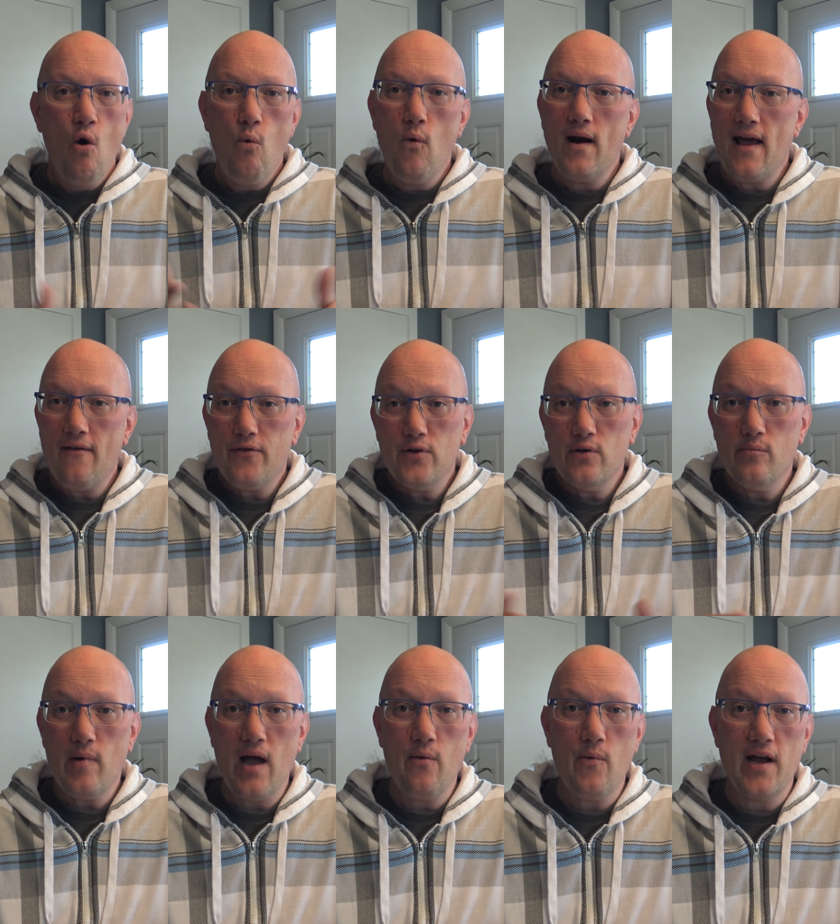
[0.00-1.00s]
whatever you
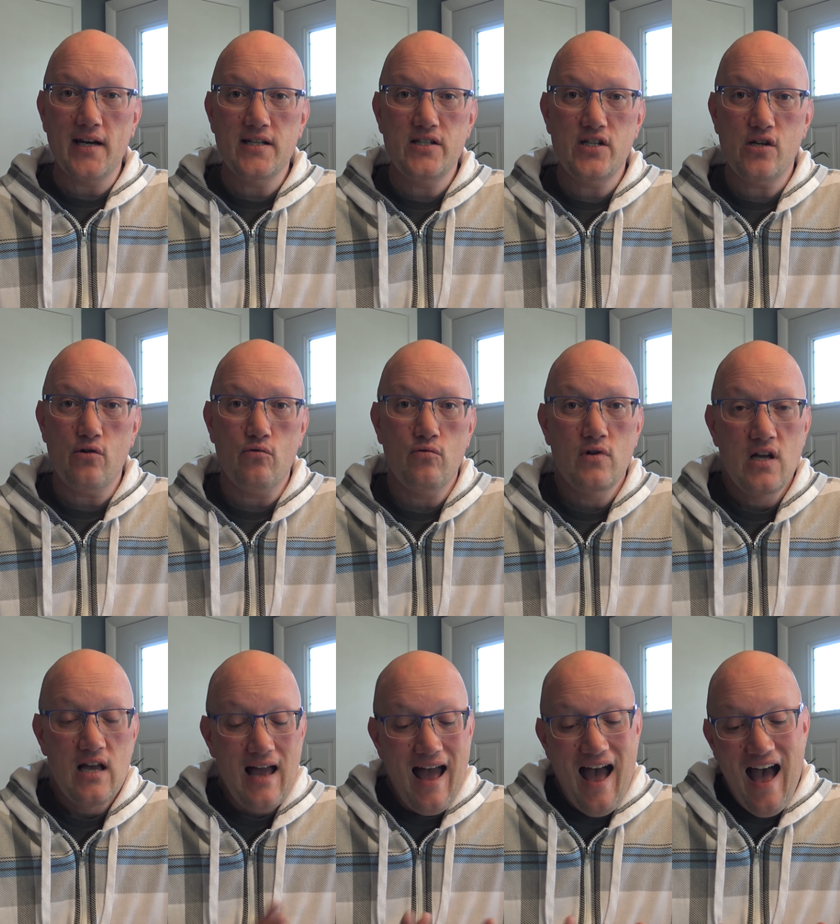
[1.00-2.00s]
might want to do.
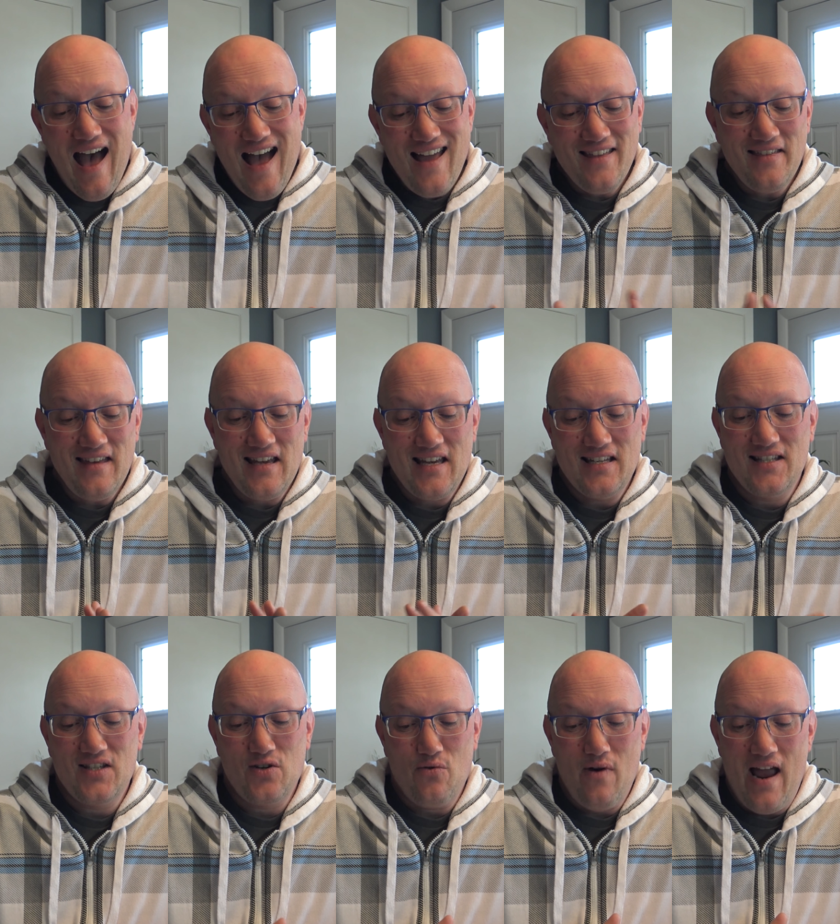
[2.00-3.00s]
I think
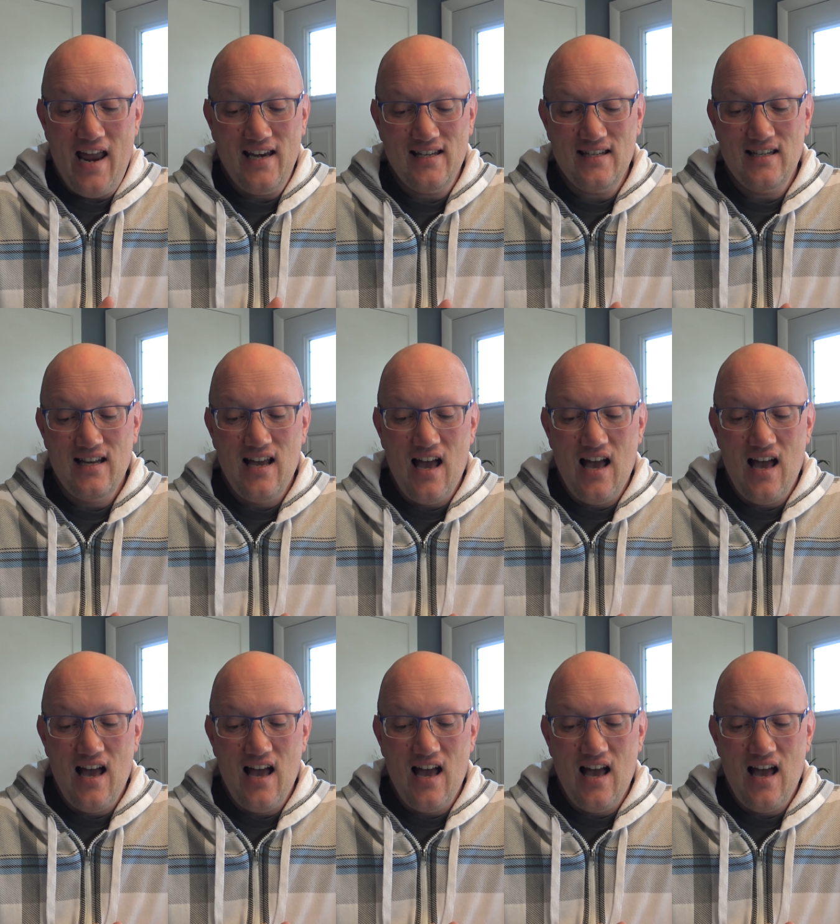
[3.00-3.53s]
it's great.